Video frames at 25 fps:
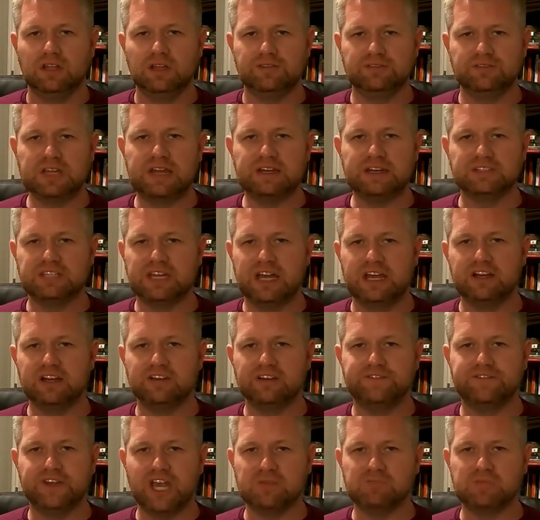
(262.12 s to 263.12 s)
They've got an
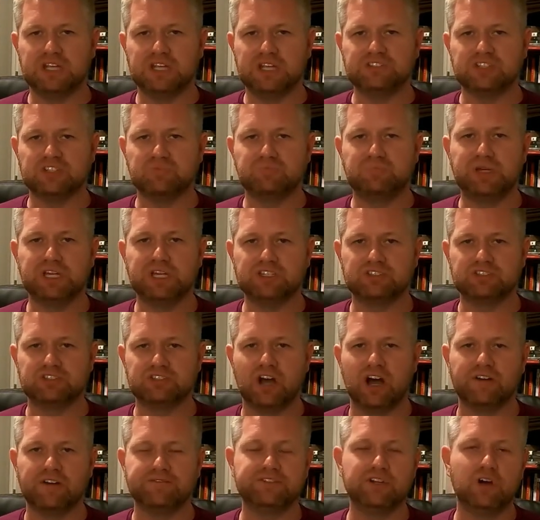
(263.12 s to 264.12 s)
entire fan base that's pissed
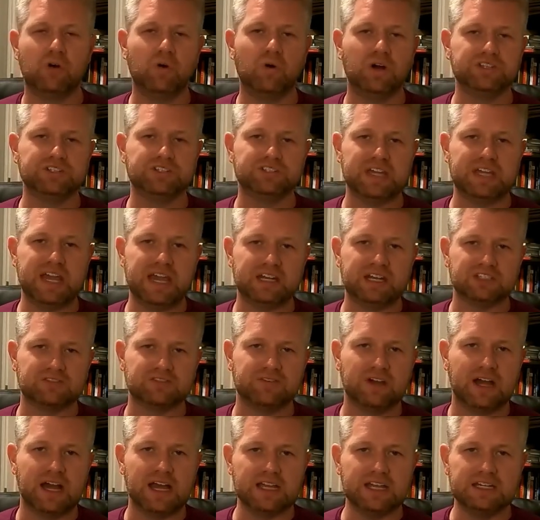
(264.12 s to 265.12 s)
off. No one's
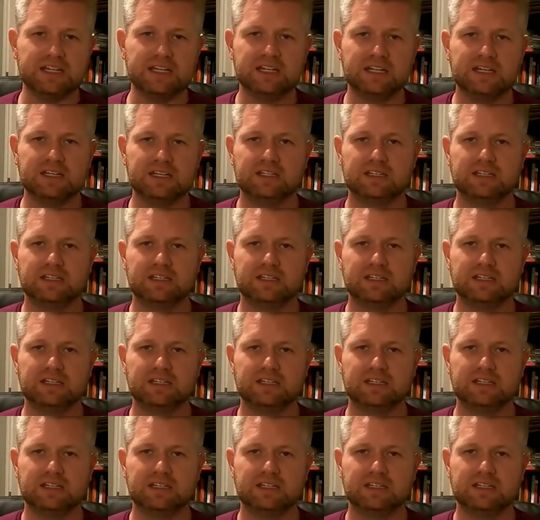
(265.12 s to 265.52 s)
satisfied.